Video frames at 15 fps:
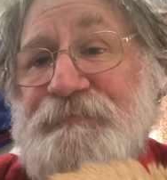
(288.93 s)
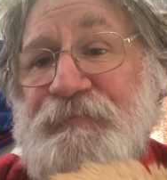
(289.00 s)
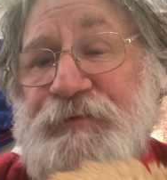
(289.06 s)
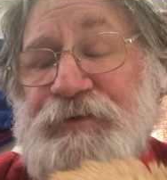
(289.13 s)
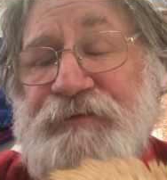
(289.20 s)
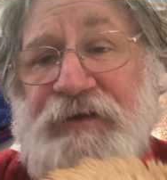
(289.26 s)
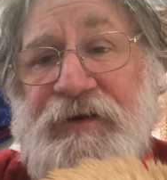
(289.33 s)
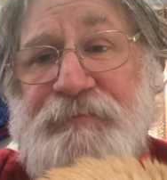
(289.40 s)

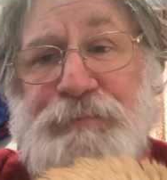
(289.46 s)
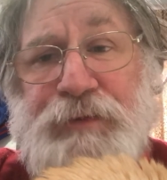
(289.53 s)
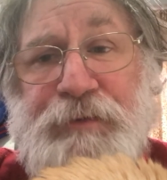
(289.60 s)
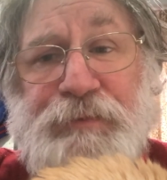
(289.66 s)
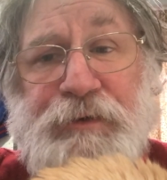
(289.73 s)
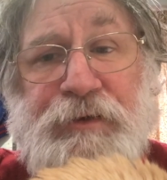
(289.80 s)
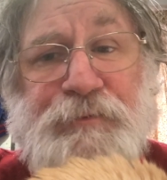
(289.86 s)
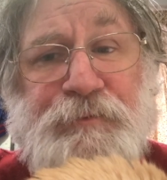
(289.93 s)

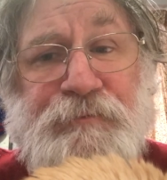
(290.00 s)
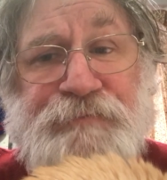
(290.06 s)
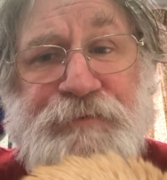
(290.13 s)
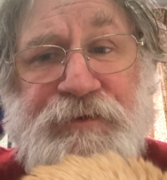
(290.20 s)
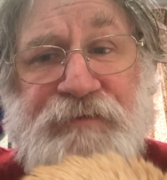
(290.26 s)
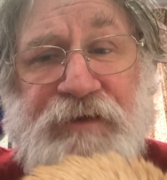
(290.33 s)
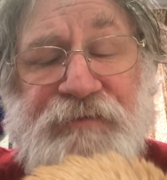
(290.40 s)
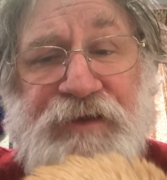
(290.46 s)

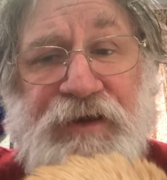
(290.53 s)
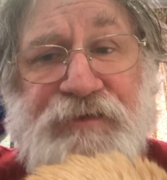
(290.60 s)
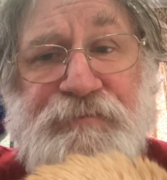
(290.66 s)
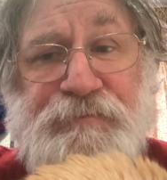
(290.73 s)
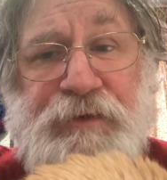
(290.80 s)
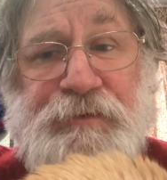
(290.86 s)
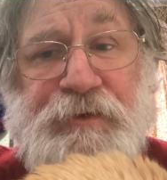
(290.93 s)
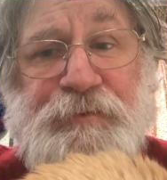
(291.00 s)
45,000
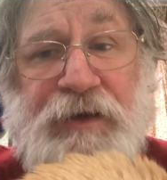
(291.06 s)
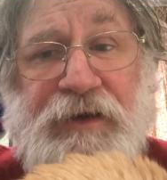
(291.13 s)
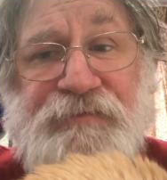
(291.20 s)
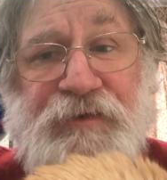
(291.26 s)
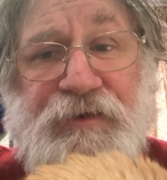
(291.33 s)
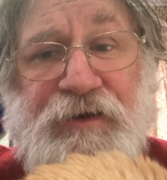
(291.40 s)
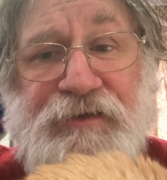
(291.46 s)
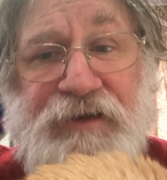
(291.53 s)
people arrived
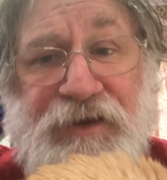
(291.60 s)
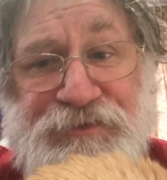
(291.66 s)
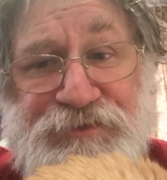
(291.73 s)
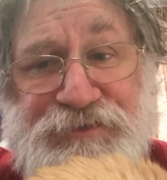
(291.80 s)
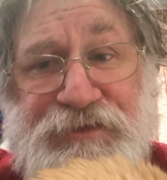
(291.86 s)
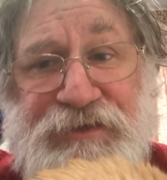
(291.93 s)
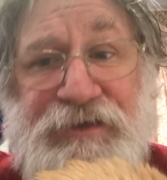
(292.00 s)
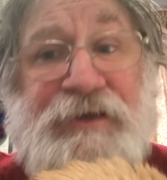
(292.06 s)
in our
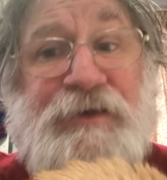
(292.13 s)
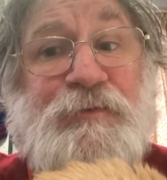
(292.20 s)
country.